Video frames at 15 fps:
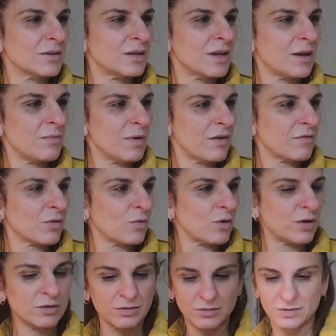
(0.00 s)
Yeah, I'm having
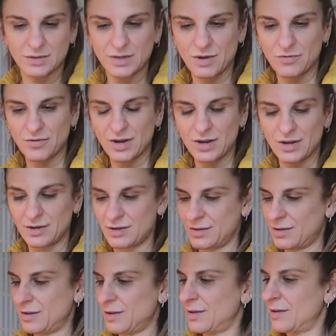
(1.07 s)
one. Is that alright?
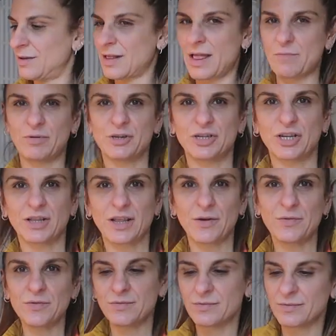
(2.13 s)
Now push it
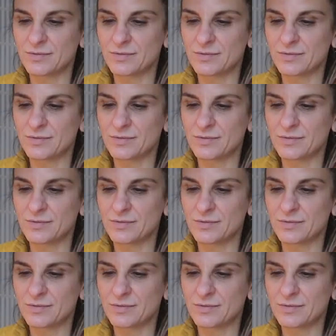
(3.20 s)
down.